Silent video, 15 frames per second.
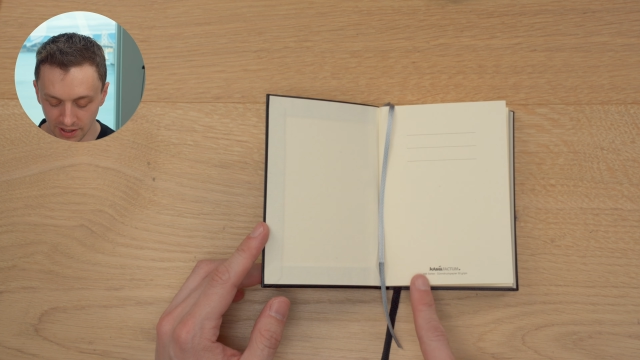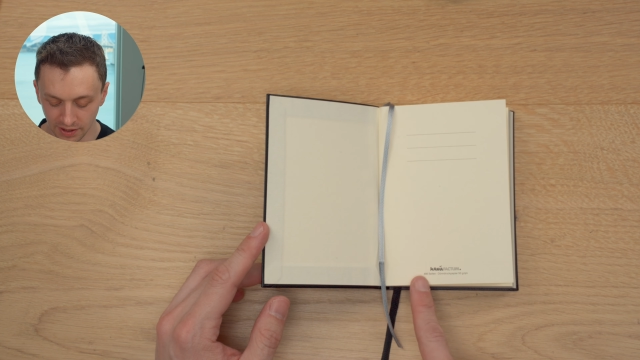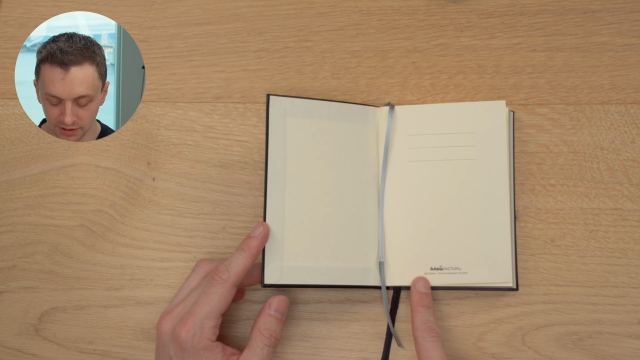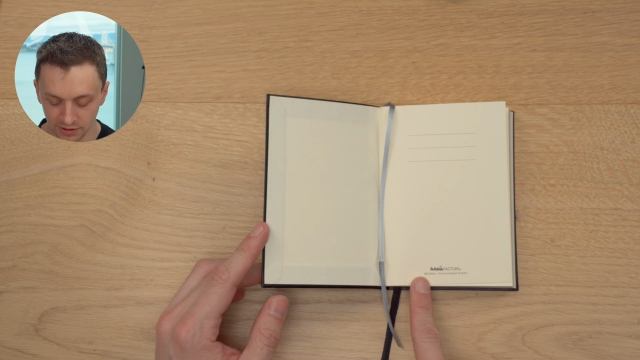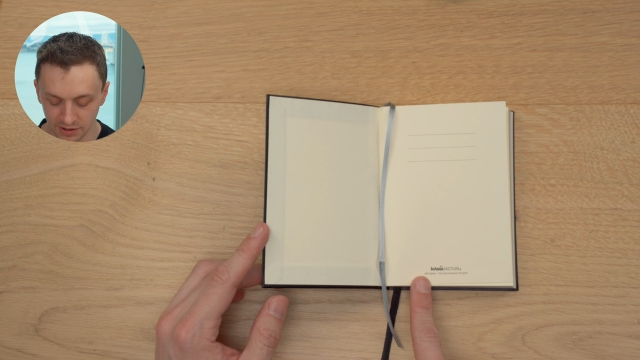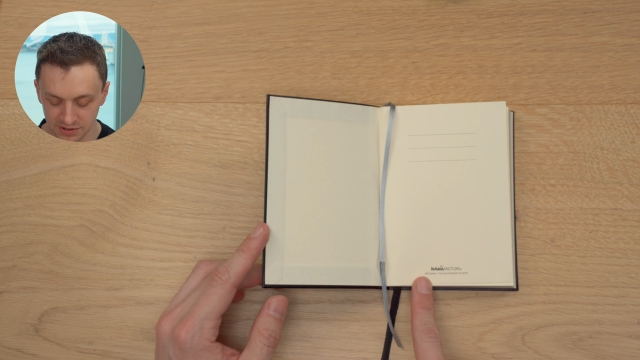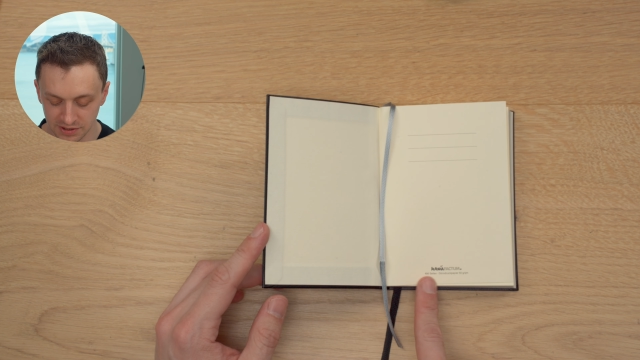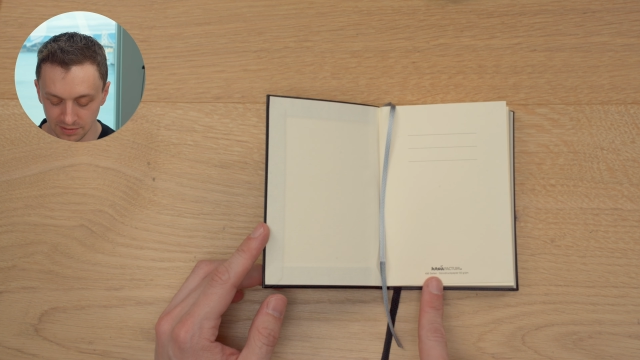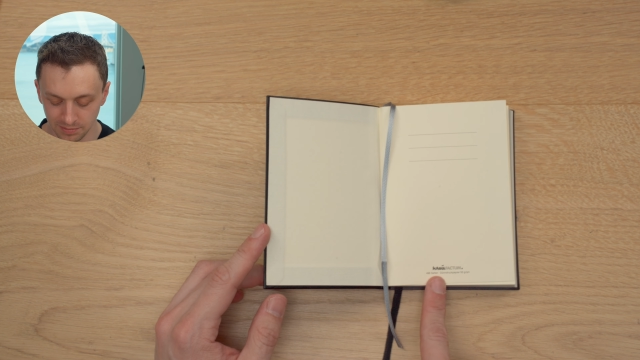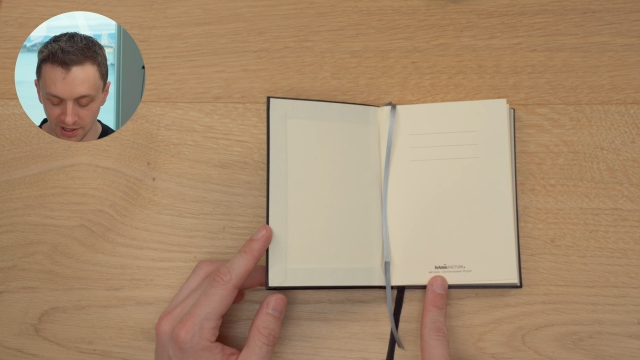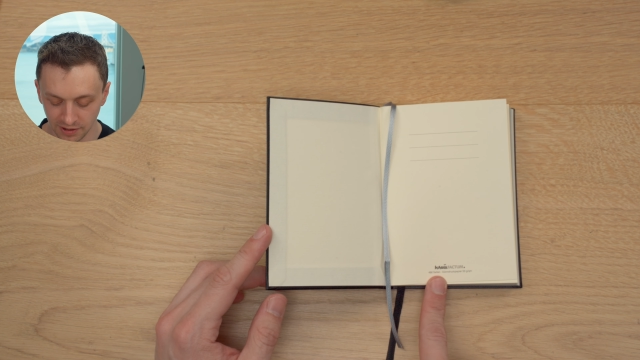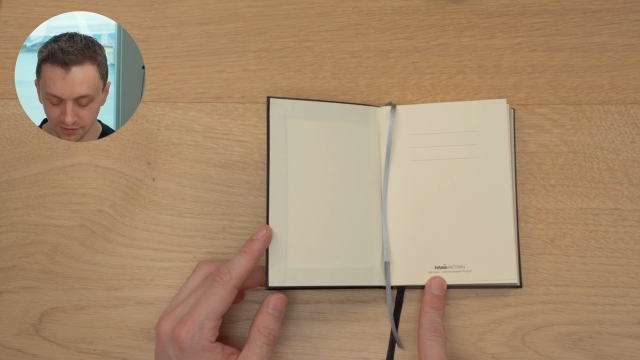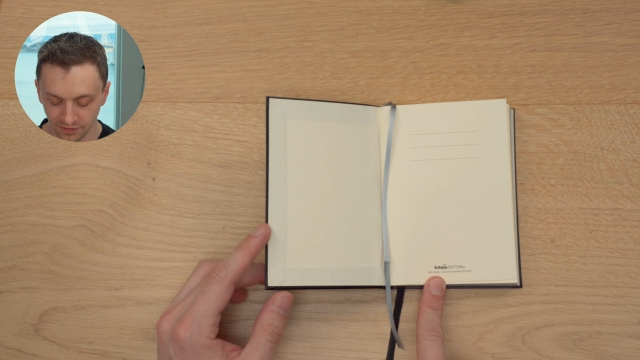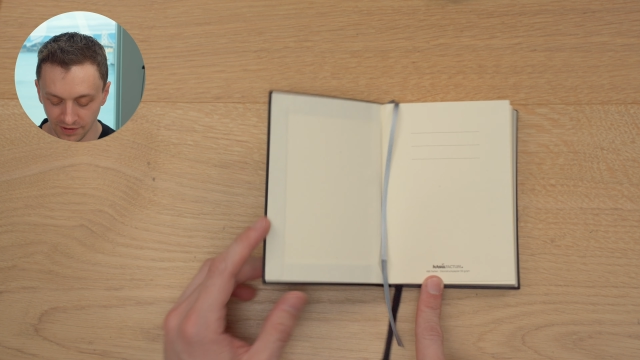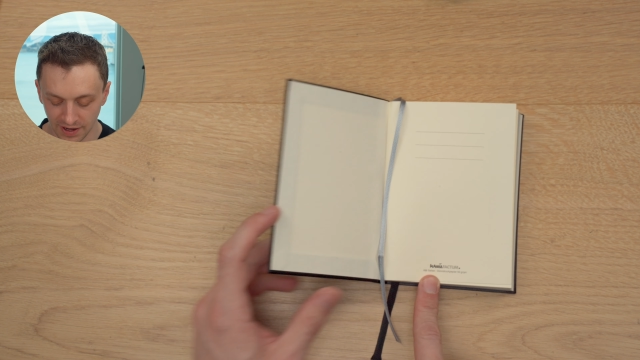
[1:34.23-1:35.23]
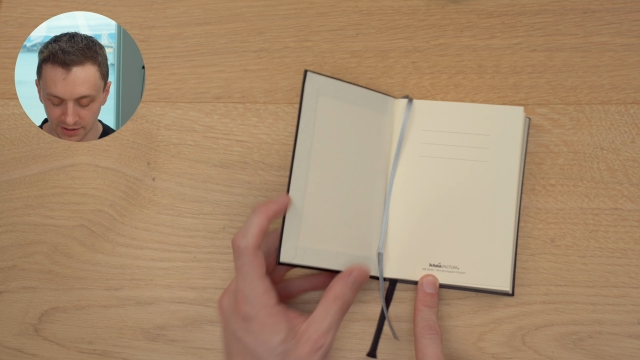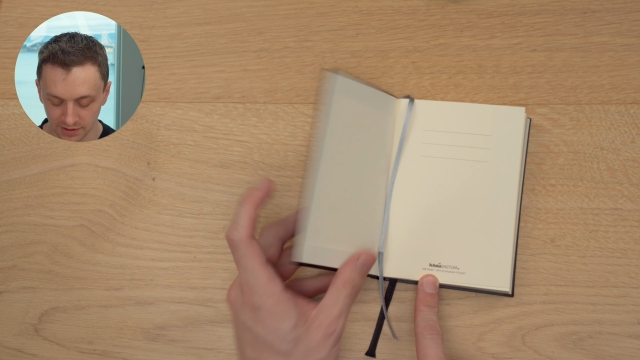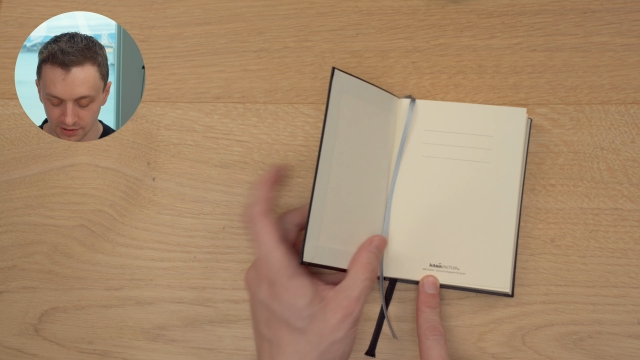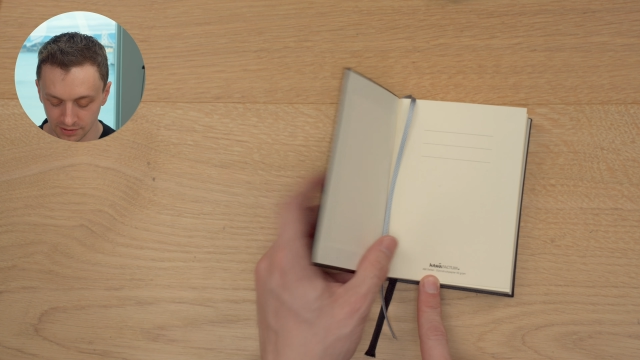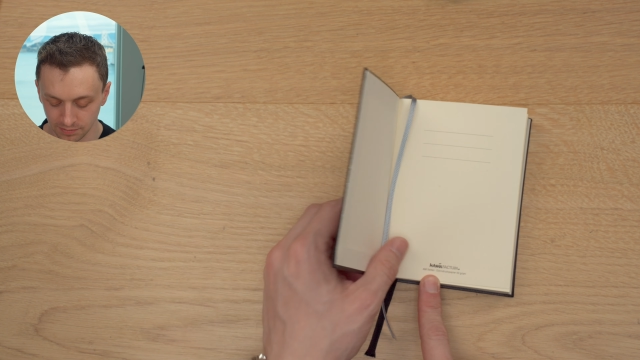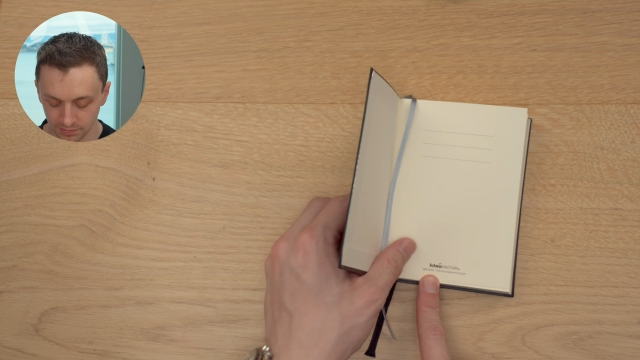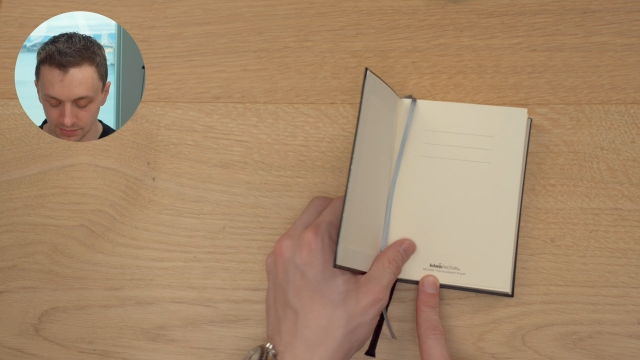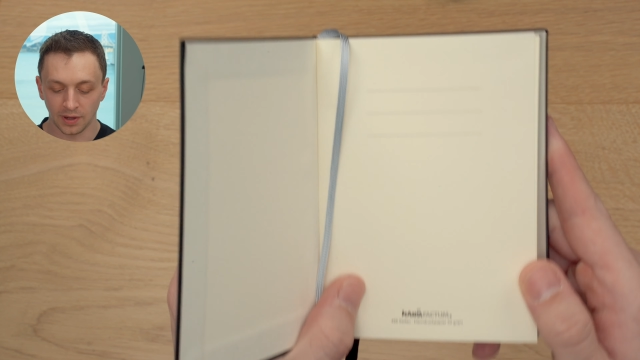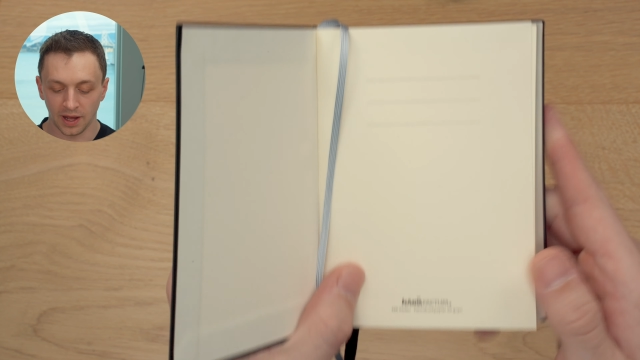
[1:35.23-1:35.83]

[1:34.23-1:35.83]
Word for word: And you can see Manufactum,